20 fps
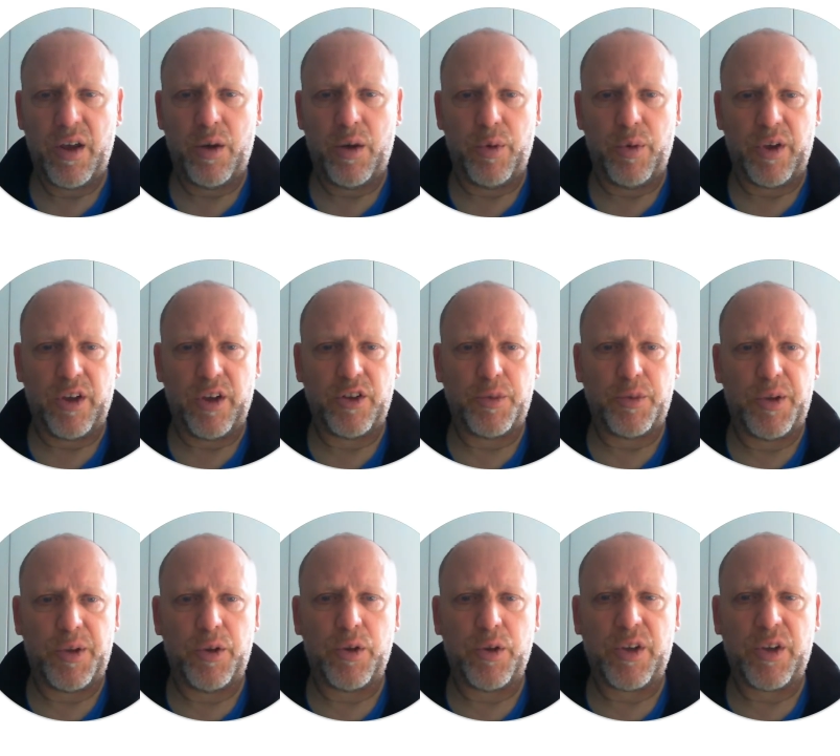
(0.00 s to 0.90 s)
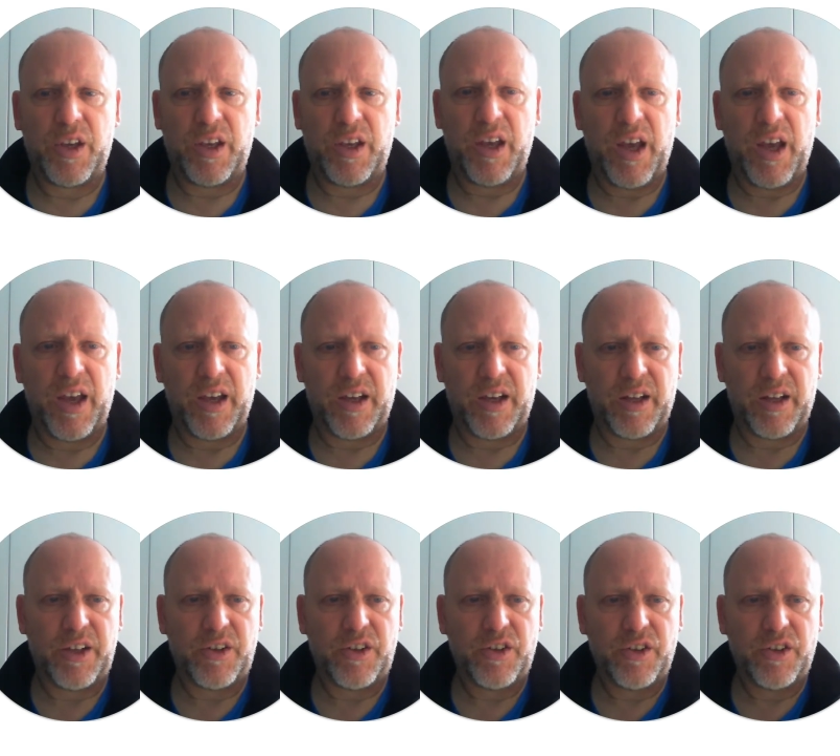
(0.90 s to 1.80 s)
We're going to be looking at
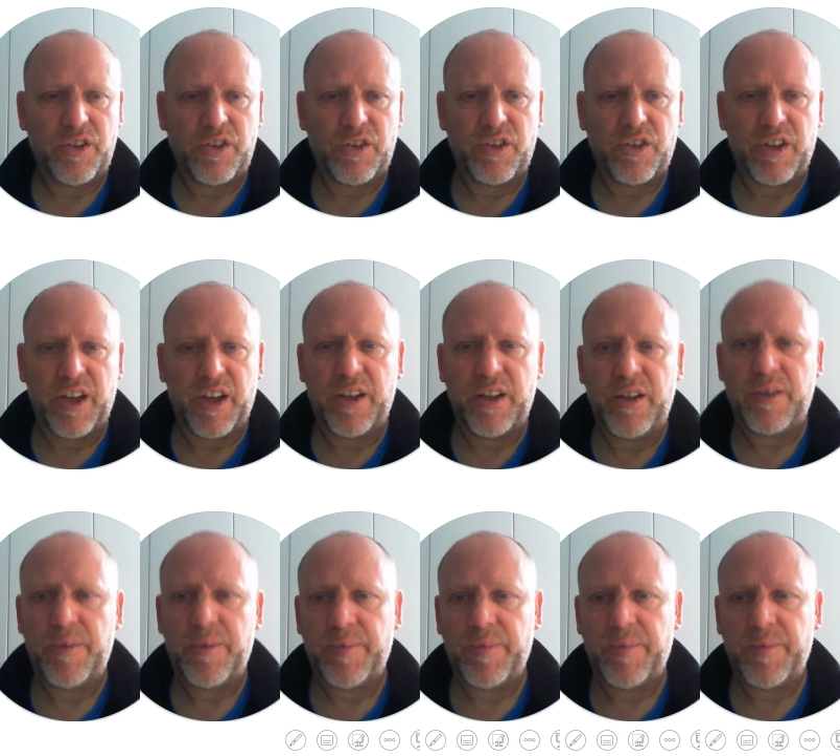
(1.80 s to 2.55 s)
Galatians together